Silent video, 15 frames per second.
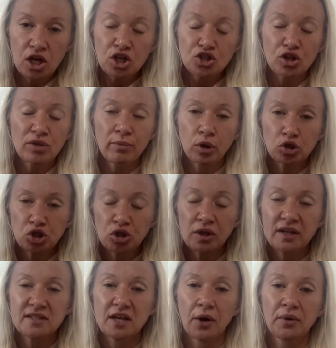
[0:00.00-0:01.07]
So the module
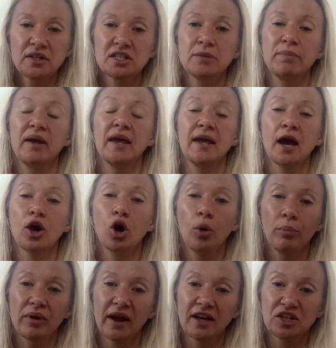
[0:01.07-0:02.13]
is going to be a
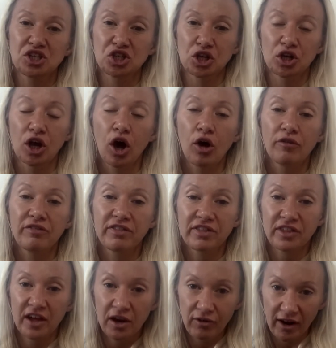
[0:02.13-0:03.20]
combination of
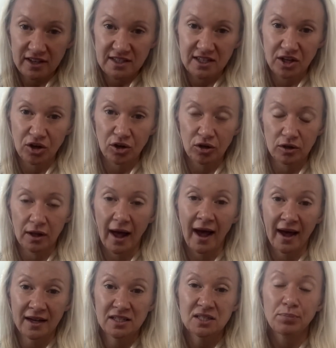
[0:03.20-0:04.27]
theoretical
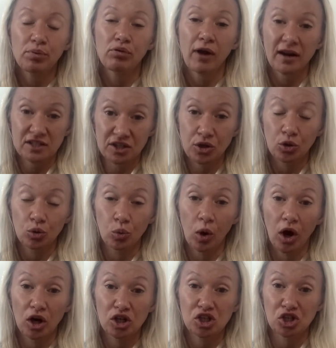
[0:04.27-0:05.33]
and practical
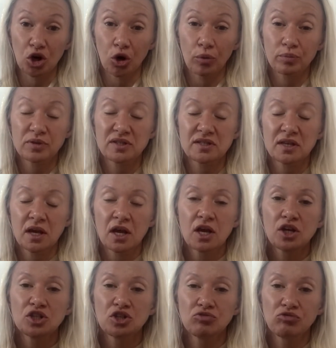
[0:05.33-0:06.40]
workshops
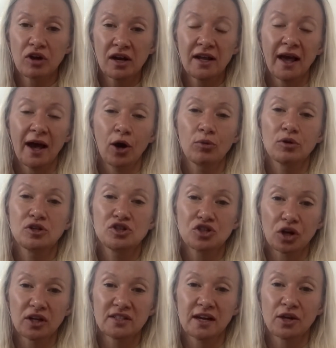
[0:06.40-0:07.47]
to really help
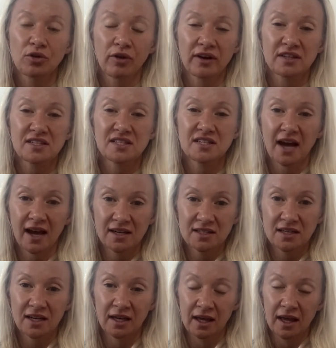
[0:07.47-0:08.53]
consolidate your
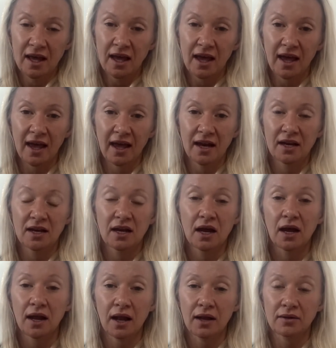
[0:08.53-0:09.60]
understanding in
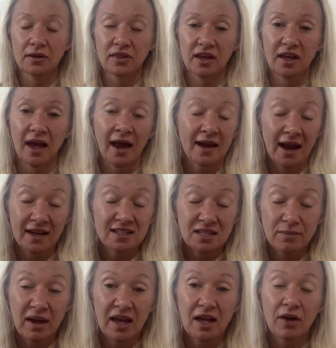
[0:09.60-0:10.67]
the
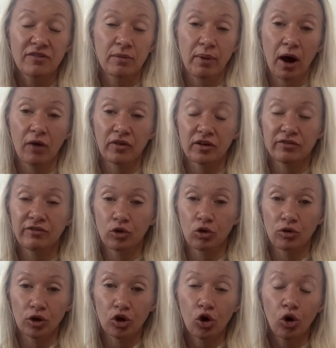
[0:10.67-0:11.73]
anatomy of the pelvic
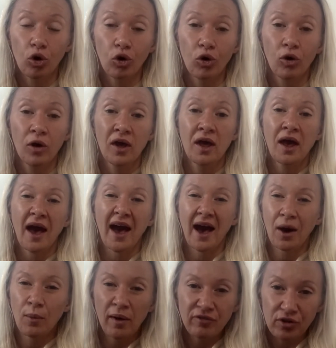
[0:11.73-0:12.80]
floor and core,
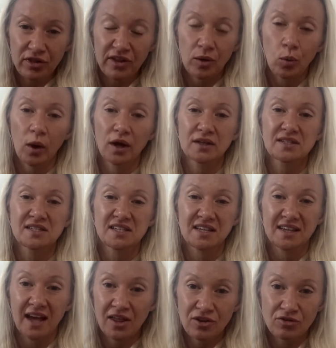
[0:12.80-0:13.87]
how everything works
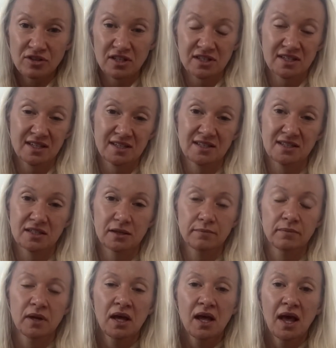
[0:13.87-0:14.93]
together as a
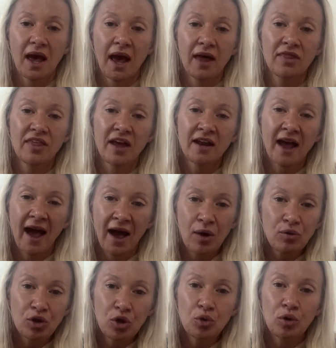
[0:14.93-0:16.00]
system, and then how
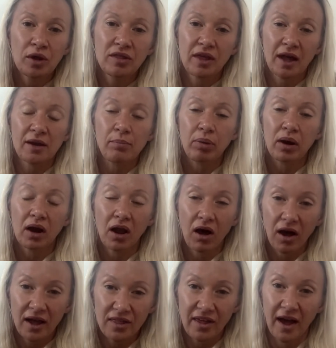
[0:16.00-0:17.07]
you can then
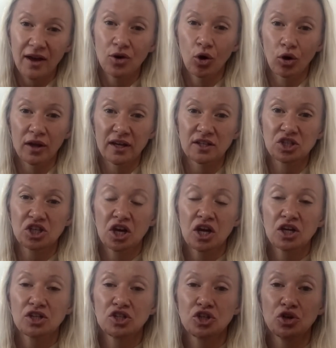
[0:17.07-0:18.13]
apply that knowledge
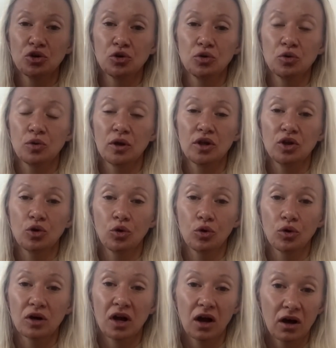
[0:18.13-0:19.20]
to
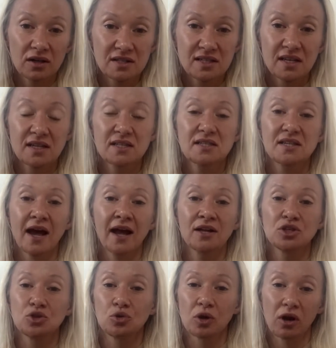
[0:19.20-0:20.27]
your classes
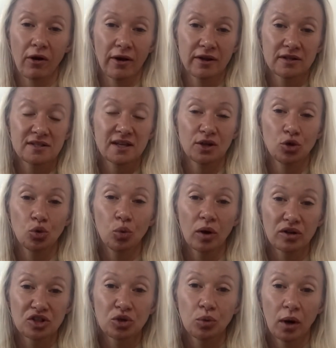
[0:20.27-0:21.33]
and your clients and your
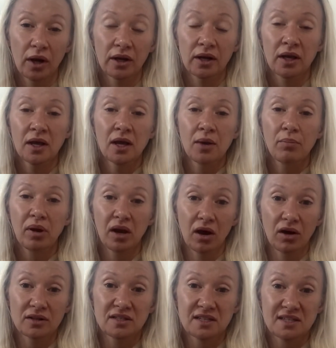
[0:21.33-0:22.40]
one-to-one
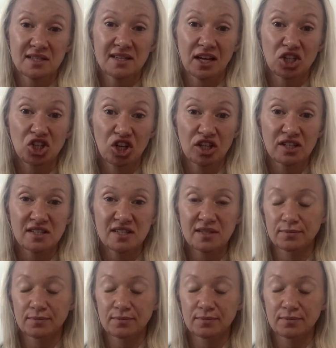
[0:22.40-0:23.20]
Pilates sessions.